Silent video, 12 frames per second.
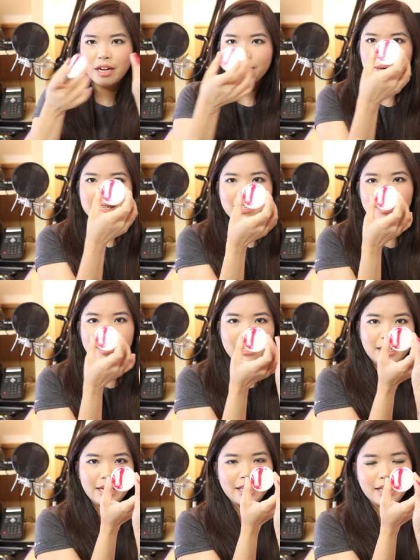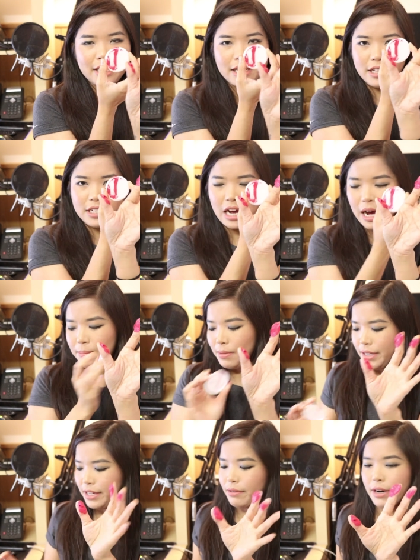I basically cleaned the, the top
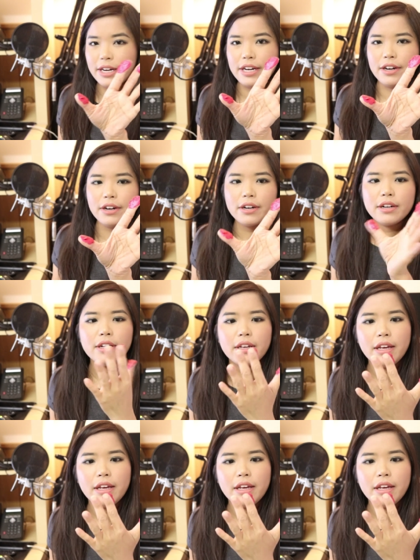lid right here,